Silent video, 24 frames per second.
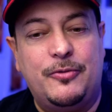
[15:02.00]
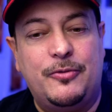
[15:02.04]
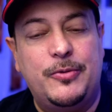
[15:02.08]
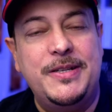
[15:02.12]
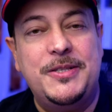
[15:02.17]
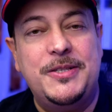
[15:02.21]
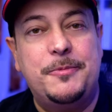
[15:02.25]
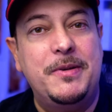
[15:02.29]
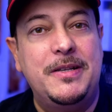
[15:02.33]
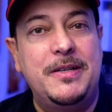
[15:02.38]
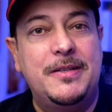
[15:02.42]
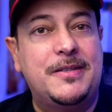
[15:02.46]

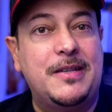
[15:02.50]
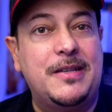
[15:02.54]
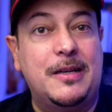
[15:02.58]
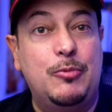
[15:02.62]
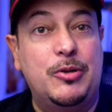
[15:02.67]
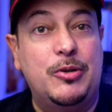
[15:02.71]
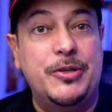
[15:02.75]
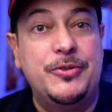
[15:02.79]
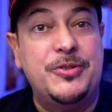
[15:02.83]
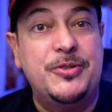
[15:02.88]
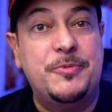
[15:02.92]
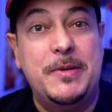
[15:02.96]
always been
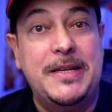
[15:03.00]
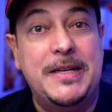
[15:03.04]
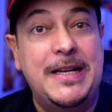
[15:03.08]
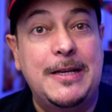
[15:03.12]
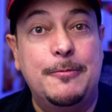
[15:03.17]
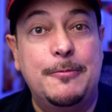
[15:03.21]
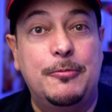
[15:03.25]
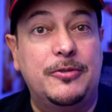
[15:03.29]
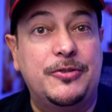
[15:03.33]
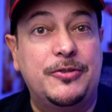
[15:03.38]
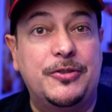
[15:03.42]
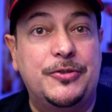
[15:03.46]
someone who's been
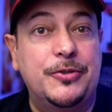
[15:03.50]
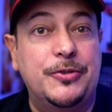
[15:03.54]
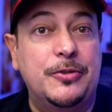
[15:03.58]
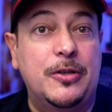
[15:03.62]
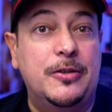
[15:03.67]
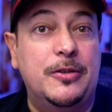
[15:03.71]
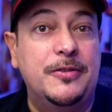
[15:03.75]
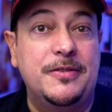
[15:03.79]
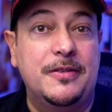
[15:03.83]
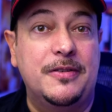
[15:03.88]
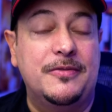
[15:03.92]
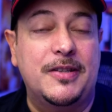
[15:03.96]
able to do
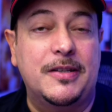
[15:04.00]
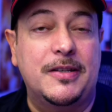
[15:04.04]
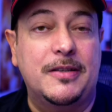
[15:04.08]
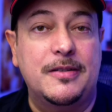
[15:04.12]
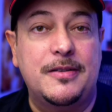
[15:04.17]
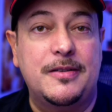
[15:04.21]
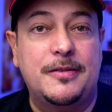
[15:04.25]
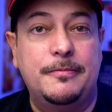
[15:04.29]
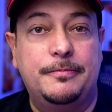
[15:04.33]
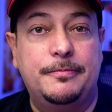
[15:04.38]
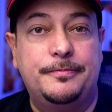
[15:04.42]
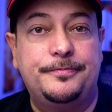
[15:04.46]
loads of
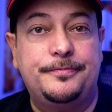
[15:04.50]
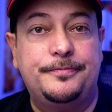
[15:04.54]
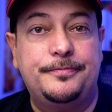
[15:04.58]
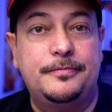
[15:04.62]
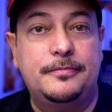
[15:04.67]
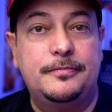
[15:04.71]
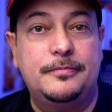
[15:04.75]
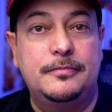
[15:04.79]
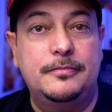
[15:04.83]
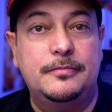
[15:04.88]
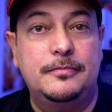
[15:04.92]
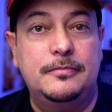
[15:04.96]
things
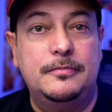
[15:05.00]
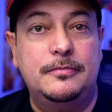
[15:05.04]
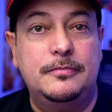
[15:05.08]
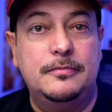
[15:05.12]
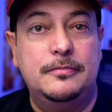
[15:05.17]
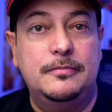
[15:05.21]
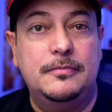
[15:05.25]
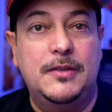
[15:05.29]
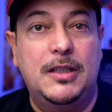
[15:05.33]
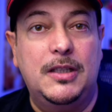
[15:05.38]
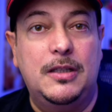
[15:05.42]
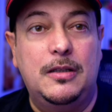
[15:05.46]

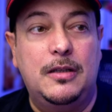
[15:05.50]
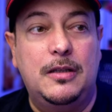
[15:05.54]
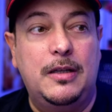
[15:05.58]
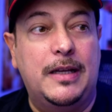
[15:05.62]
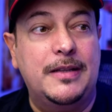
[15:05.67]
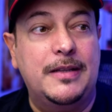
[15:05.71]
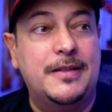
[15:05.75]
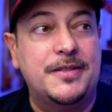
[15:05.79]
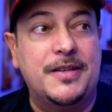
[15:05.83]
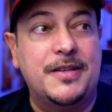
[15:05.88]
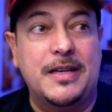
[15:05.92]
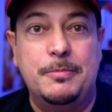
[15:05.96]

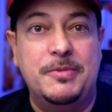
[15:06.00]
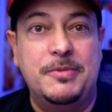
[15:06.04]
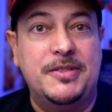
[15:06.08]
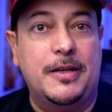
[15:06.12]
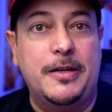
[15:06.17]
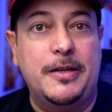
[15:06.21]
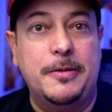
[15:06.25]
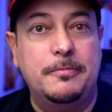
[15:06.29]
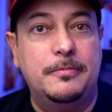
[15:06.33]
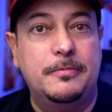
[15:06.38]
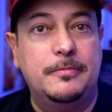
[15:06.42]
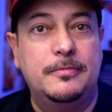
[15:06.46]
at the same
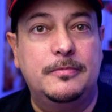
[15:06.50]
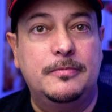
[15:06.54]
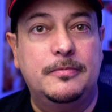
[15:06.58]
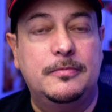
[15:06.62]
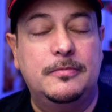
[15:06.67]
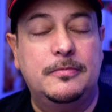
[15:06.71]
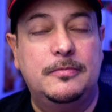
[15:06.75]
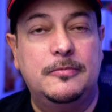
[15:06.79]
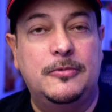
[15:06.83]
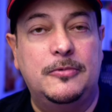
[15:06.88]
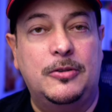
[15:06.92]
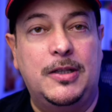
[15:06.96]
time,
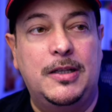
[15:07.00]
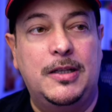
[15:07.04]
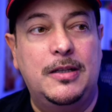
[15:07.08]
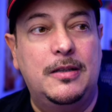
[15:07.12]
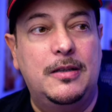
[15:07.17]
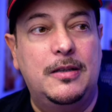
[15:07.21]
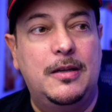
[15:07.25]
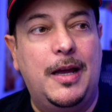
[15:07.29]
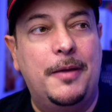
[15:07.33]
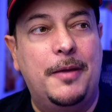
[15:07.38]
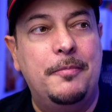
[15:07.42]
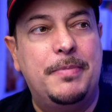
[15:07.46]
right?
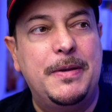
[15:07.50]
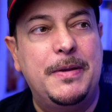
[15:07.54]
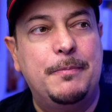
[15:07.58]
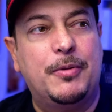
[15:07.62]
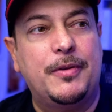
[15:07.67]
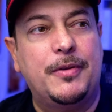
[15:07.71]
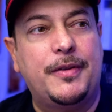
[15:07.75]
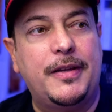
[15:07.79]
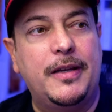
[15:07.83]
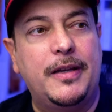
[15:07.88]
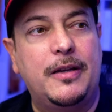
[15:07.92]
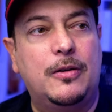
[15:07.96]
And
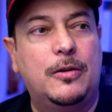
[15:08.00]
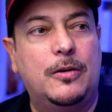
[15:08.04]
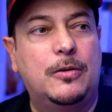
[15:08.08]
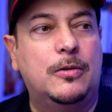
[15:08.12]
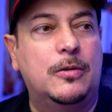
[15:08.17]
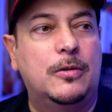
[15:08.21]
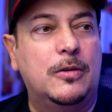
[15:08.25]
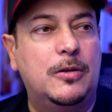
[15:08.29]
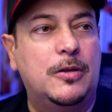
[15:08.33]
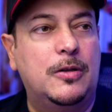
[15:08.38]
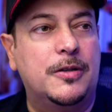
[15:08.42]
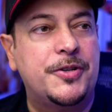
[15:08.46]
people think,
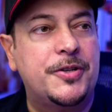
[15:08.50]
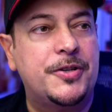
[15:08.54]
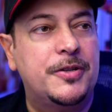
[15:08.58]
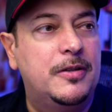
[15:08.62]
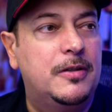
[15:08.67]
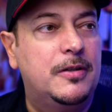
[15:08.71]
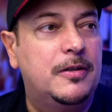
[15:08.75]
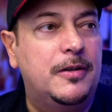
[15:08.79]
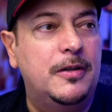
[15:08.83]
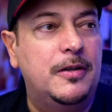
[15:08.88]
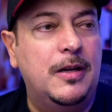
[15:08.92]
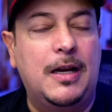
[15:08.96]
oh gosh,
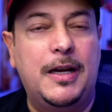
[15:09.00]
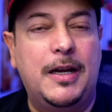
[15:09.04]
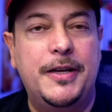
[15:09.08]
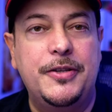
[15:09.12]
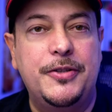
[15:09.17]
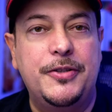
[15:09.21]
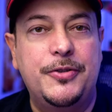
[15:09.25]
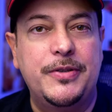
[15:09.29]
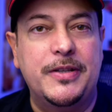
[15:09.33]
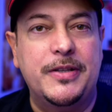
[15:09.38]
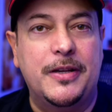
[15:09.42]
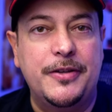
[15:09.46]
you know, how are you
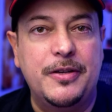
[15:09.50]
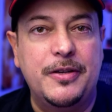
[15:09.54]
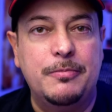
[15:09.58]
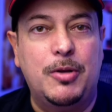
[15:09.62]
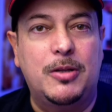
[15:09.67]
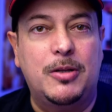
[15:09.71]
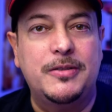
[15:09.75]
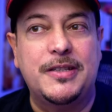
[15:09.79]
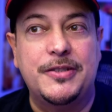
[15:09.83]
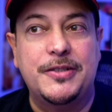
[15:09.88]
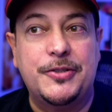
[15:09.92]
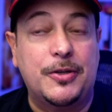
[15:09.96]
doing that? Are you
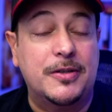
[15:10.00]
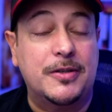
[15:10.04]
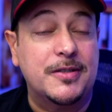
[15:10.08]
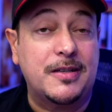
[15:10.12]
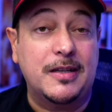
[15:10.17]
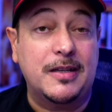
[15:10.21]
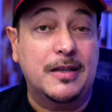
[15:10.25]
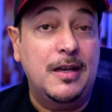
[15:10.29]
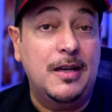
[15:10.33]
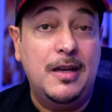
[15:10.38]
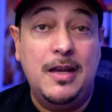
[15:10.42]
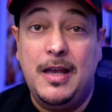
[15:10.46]

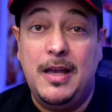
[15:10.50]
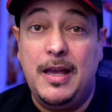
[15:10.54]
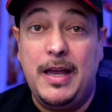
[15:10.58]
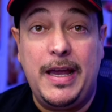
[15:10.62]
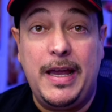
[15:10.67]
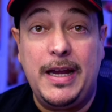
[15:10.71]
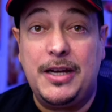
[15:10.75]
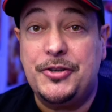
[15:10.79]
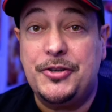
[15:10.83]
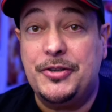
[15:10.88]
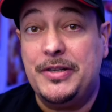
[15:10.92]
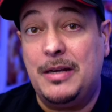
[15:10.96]
multitasking?
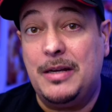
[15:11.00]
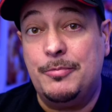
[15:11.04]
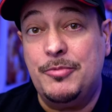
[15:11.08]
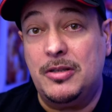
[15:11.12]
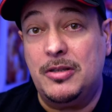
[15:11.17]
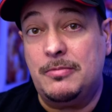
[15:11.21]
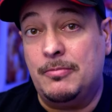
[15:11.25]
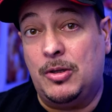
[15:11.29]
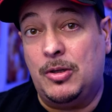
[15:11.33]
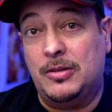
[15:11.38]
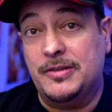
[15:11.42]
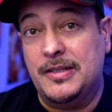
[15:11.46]
Actually, I'm
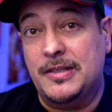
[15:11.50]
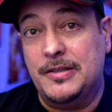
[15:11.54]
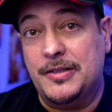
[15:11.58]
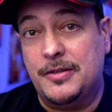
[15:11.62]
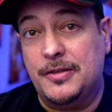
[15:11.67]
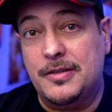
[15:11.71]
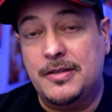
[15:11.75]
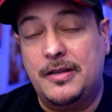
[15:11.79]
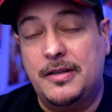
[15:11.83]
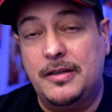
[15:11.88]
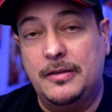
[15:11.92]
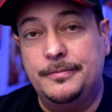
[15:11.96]
not
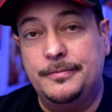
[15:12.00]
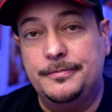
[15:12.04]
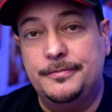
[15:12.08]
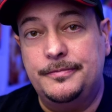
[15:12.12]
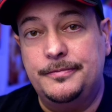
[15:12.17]
multitasking.